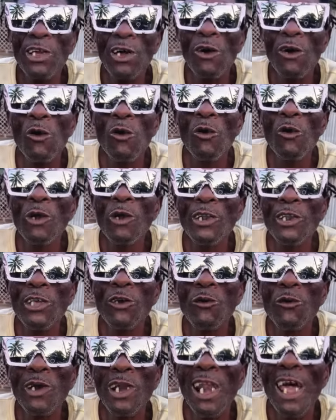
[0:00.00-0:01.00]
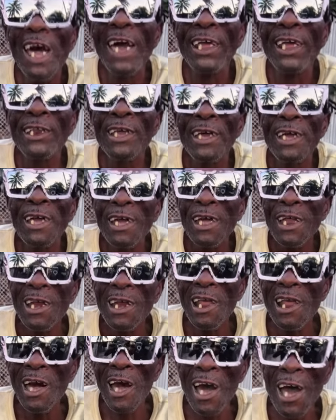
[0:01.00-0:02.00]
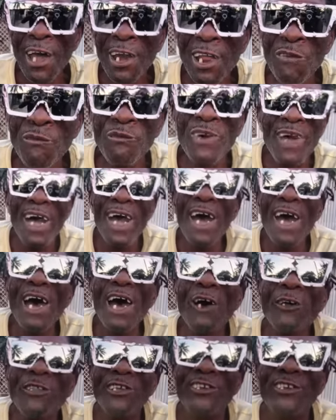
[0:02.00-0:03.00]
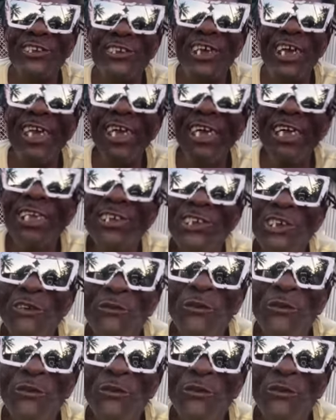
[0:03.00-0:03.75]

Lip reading: in a whole new light. Lord, I vow to change